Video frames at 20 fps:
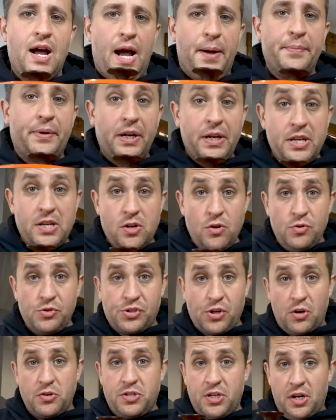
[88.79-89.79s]
I'm gonna use
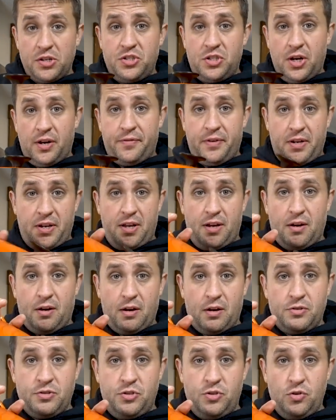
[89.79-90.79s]
our Dutch oven
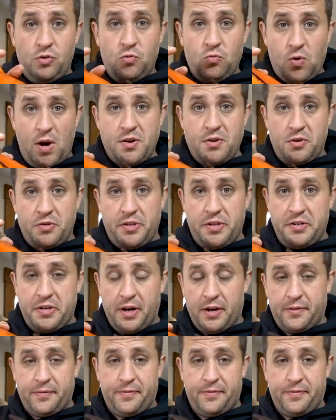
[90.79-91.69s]
here to render the duck